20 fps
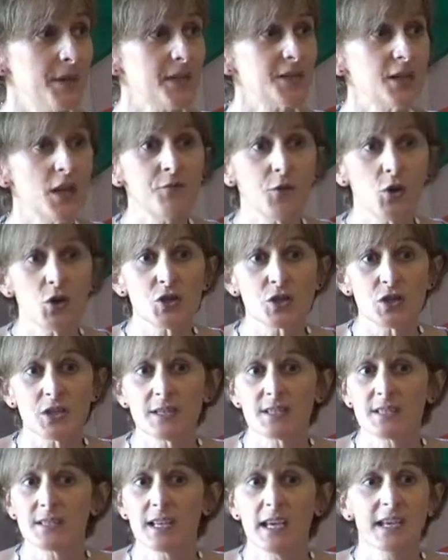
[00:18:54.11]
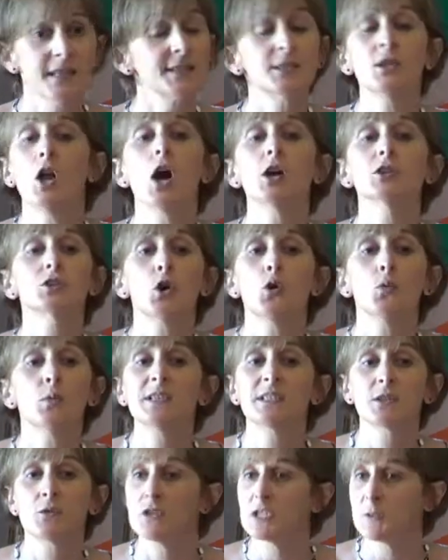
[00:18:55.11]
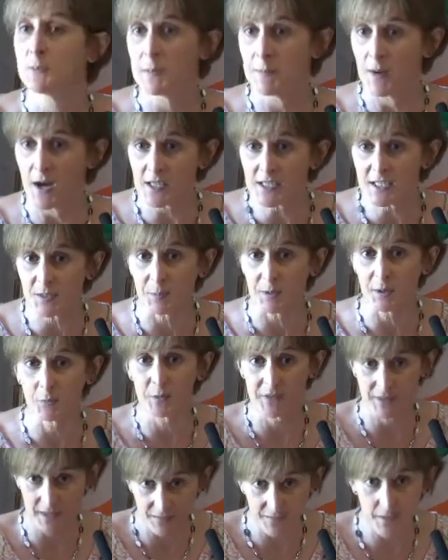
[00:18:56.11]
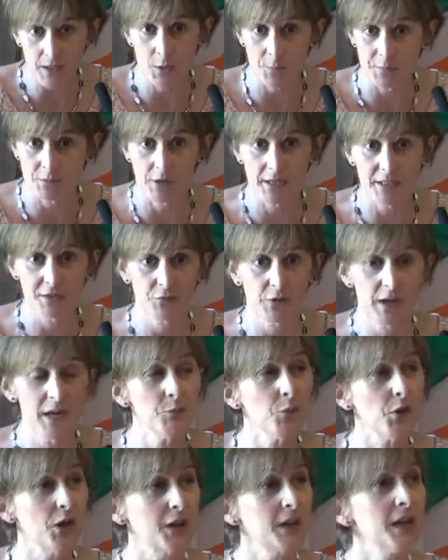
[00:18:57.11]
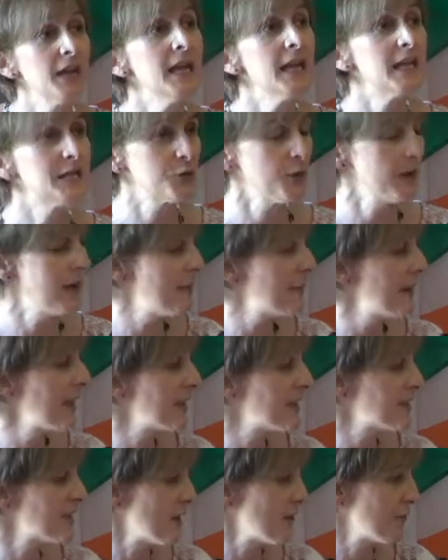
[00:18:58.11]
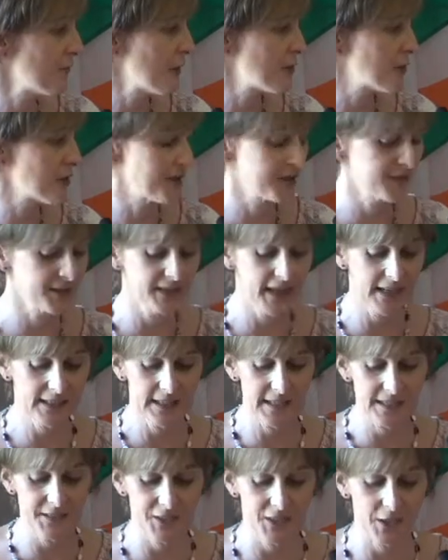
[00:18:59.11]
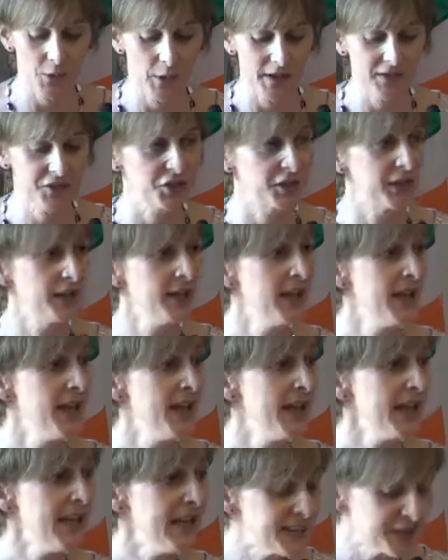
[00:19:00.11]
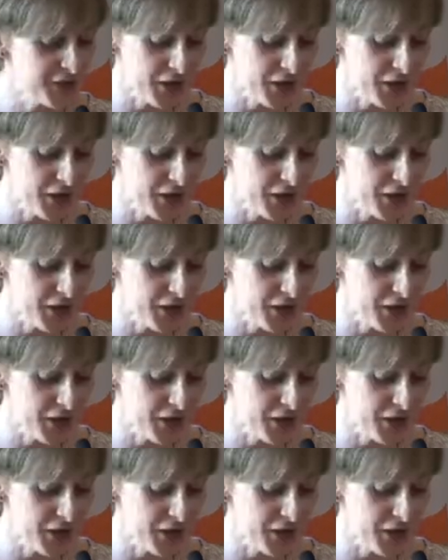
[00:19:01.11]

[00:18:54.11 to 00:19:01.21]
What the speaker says: divergence, it's not always going to be possible within the human rights framework to eliminate divergence. And that leads to the question, is